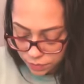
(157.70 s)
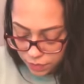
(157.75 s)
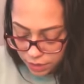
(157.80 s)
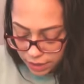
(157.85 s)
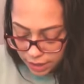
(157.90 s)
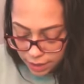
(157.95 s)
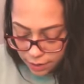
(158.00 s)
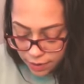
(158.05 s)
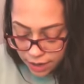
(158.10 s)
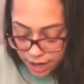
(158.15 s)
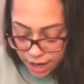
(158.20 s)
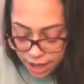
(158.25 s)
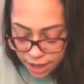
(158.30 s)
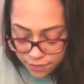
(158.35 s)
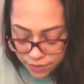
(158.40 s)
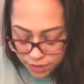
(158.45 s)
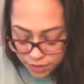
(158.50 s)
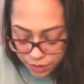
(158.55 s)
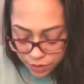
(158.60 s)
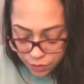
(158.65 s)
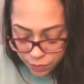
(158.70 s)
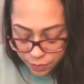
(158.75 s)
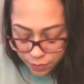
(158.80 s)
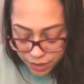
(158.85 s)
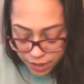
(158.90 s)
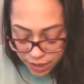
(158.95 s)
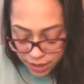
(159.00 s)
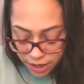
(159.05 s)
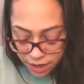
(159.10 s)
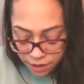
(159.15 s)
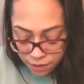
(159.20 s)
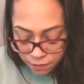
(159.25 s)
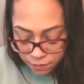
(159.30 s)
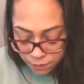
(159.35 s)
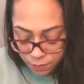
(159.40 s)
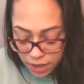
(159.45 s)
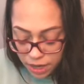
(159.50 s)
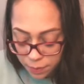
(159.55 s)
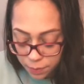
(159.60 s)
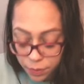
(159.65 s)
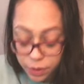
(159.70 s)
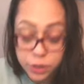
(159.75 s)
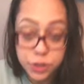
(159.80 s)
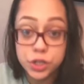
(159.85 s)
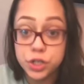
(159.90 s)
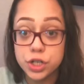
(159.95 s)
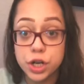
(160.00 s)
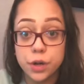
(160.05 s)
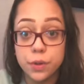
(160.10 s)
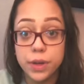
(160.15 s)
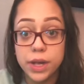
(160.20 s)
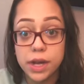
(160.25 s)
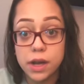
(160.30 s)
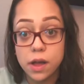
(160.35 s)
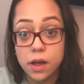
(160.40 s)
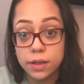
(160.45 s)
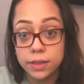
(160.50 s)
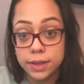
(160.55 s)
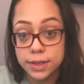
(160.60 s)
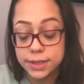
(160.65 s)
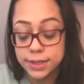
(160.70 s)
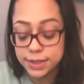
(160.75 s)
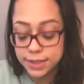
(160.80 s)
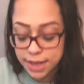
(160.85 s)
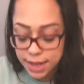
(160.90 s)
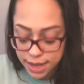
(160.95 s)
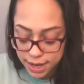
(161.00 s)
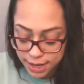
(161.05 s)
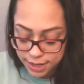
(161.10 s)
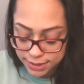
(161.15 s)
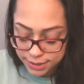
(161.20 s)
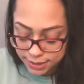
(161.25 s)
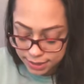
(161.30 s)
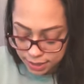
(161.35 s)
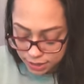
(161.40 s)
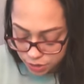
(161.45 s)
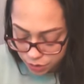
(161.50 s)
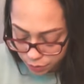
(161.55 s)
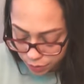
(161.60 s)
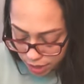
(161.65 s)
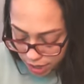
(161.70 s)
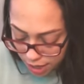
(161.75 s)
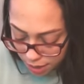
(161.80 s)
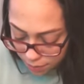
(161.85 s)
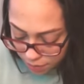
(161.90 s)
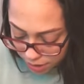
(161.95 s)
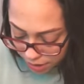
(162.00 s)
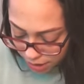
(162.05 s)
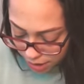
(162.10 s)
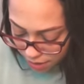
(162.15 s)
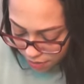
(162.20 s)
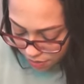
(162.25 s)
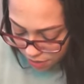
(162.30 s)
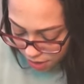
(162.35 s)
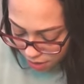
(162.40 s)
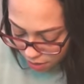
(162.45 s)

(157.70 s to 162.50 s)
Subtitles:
Now I have a little bit of paper showing on the sides. That's okay, I'm gonna cut that